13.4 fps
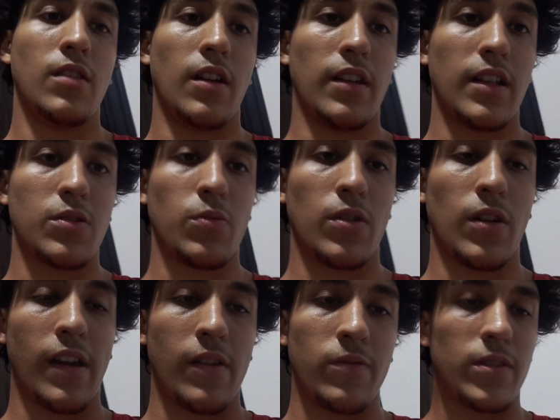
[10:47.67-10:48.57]
And that's
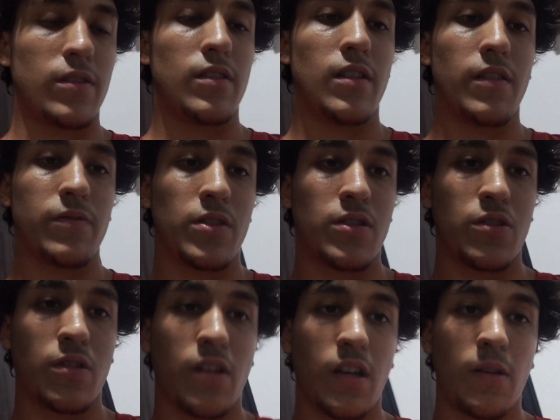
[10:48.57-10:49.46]
what every lifter
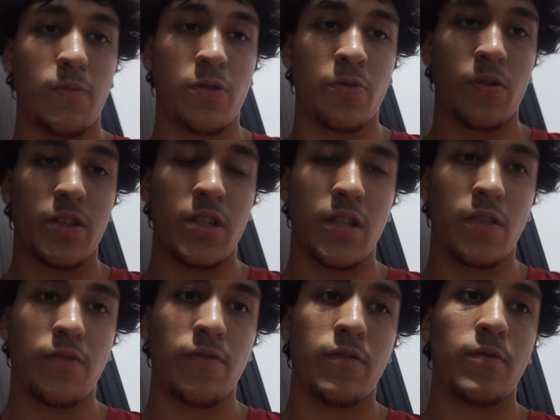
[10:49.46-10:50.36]
should aim to
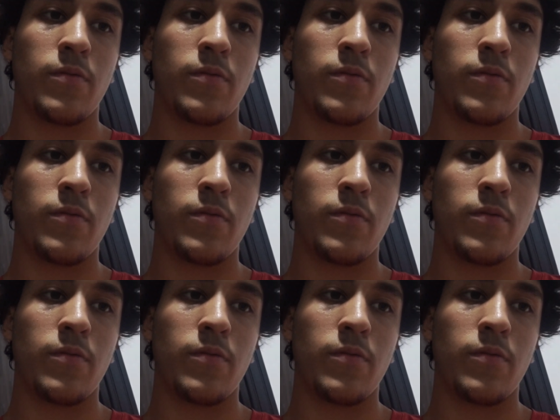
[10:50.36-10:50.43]
achieve.